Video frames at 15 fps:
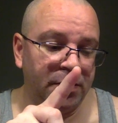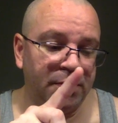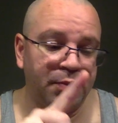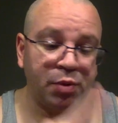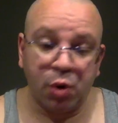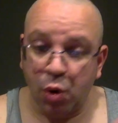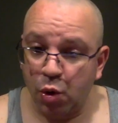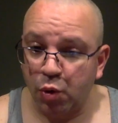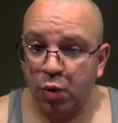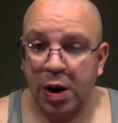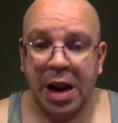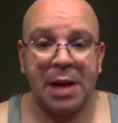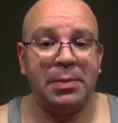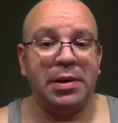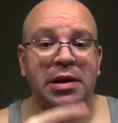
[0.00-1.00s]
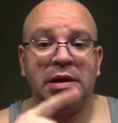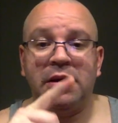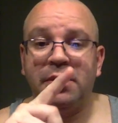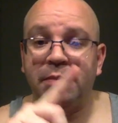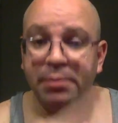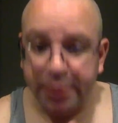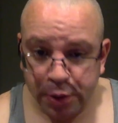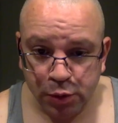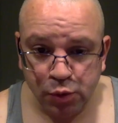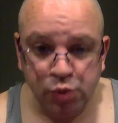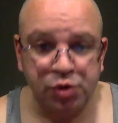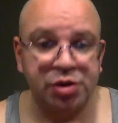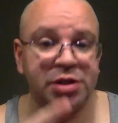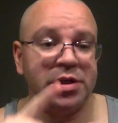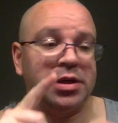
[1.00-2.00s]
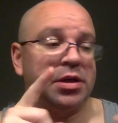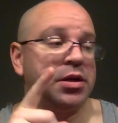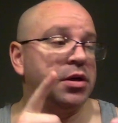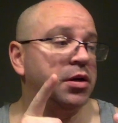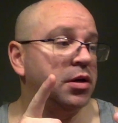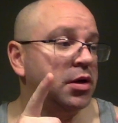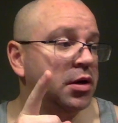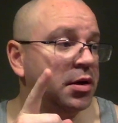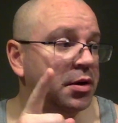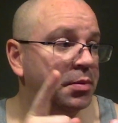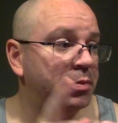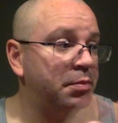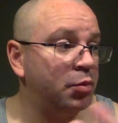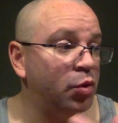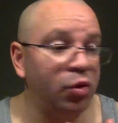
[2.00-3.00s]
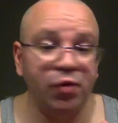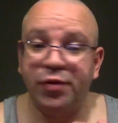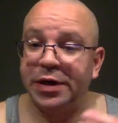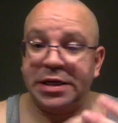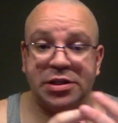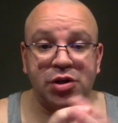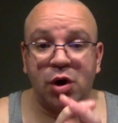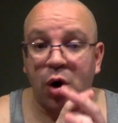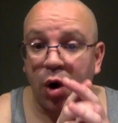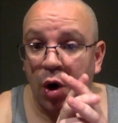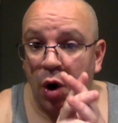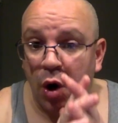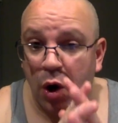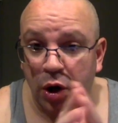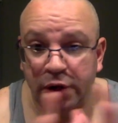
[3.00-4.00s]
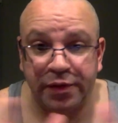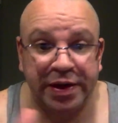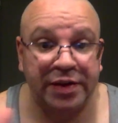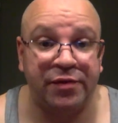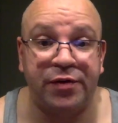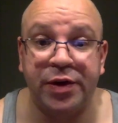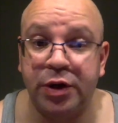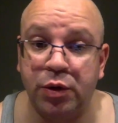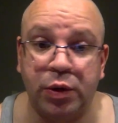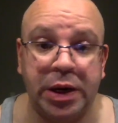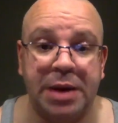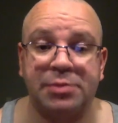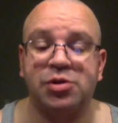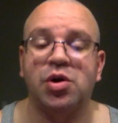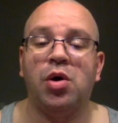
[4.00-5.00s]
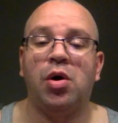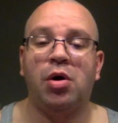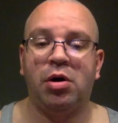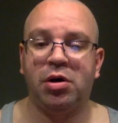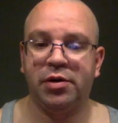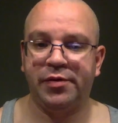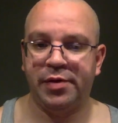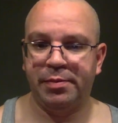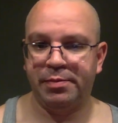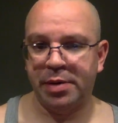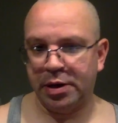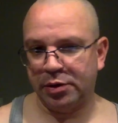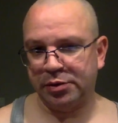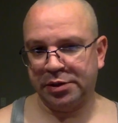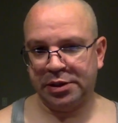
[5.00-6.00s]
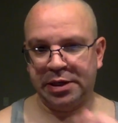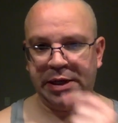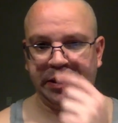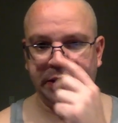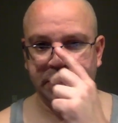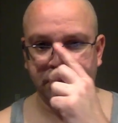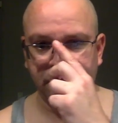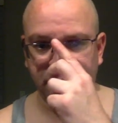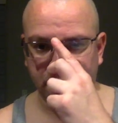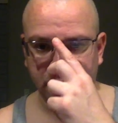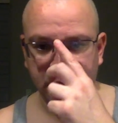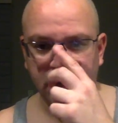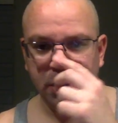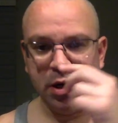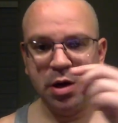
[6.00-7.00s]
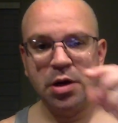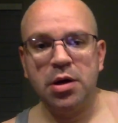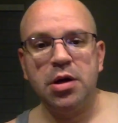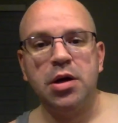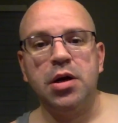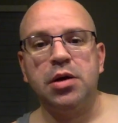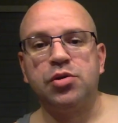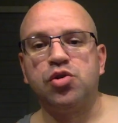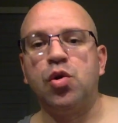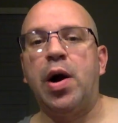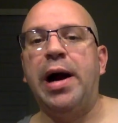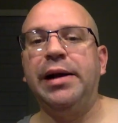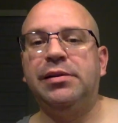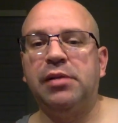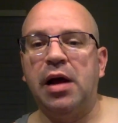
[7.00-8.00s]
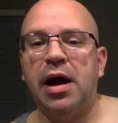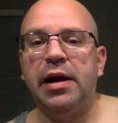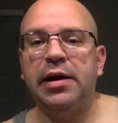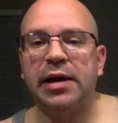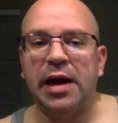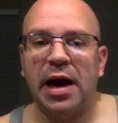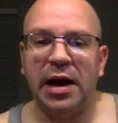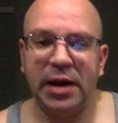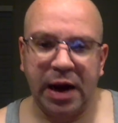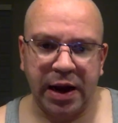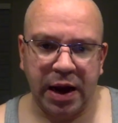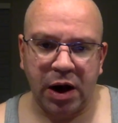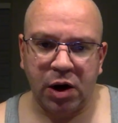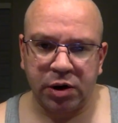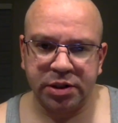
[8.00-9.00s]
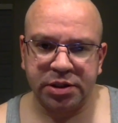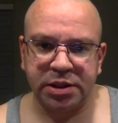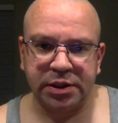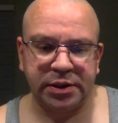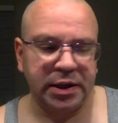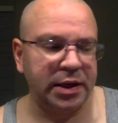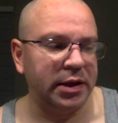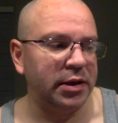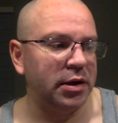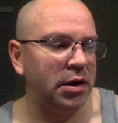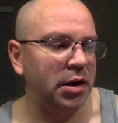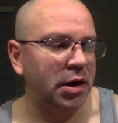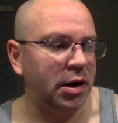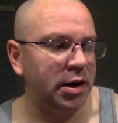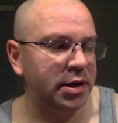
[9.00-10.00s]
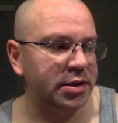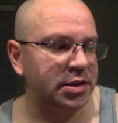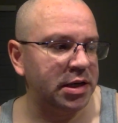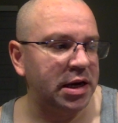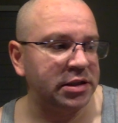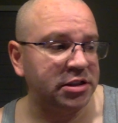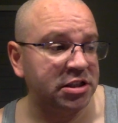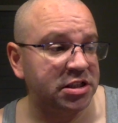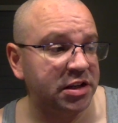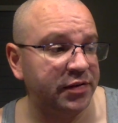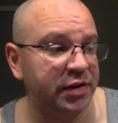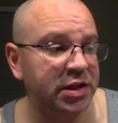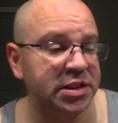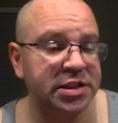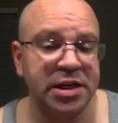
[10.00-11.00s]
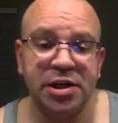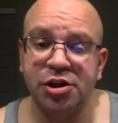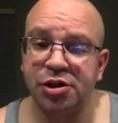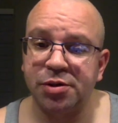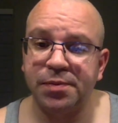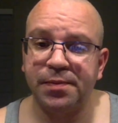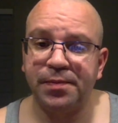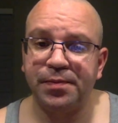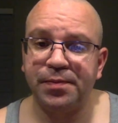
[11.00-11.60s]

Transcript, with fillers: programming, music, movies, all of it, video games, all of it, better in the nineties, dude. So I, I like, I, I honestly think us as a civilization,